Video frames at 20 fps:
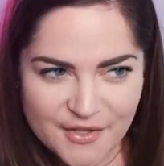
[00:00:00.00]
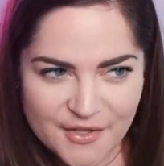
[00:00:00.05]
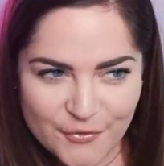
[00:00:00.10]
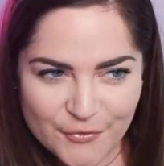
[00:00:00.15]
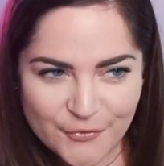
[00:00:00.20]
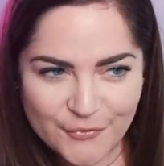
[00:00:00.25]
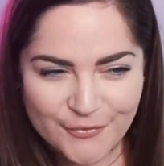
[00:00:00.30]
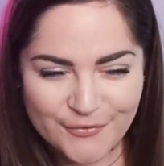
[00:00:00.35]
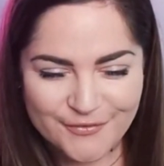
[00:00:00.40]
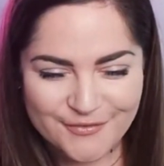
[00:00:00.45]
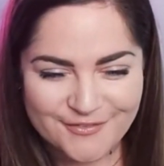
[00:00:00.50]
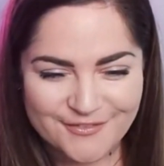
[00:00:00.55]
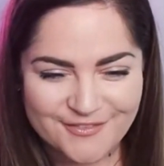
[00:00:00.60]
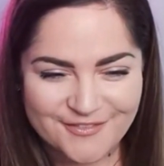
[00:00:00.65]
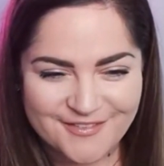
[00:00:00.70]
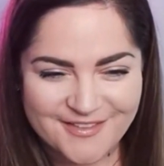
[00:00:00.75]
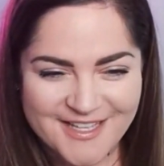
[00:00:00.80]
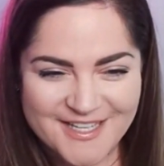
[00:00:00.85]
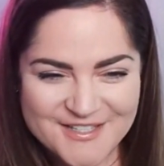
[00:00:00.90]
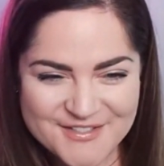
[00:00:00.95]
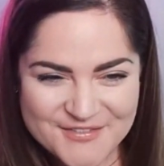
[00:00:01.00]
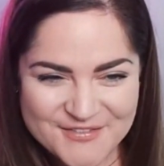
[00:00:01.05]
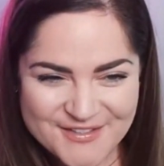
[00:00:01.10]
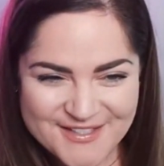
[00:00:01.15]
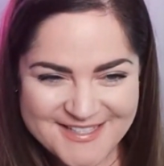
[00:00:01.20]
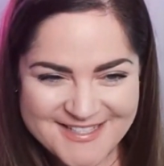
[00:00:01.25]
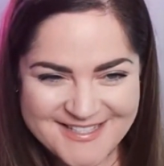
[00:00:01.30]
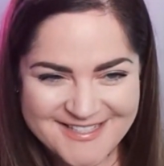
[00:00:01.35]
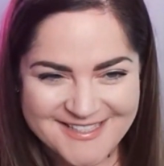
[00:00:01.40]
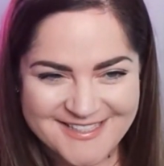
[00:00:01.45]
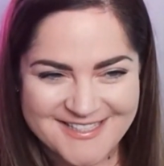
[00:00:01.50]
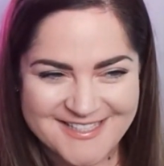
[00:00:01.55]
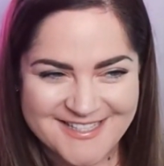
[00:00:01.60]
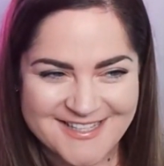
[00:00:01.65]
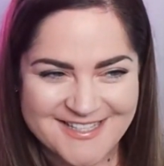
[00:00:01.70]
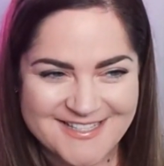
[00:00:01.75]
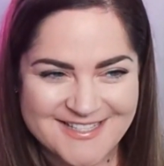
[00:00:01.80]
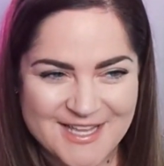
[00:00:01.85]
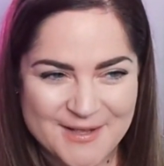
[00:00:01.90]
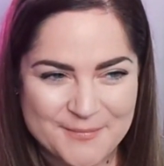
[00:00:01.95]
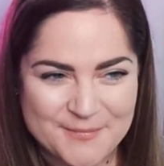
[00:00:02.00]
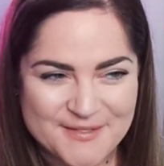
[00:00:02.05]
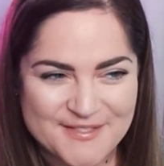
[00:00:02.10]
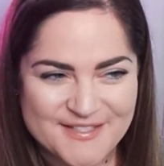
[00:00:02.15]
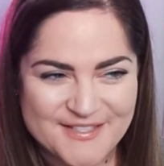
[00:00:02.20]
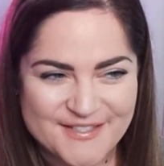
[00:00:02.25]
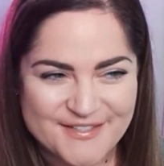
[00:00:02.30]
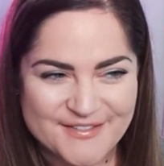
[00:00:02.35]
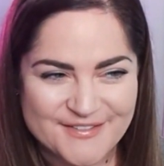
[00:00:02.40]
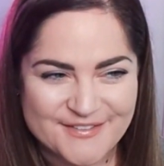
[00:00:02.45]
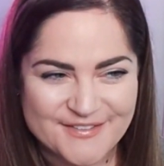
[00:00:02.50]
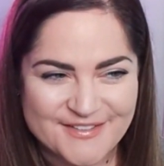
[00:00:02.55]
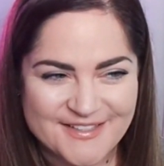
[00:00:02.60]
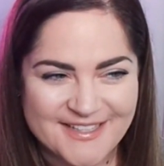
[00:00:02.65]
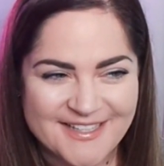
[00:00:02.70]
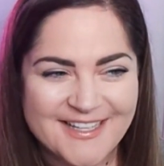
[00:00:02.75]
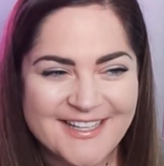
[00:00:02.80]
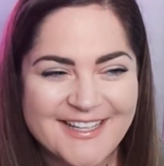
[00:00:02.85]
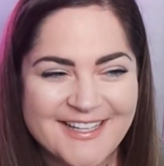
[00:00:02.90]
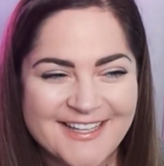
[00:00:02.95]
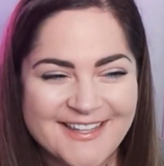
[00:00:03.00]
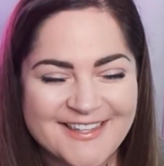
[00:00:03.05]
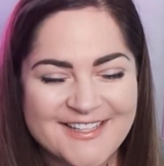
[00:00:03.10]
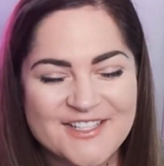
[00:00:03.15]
you. Thanks for listening to this episode.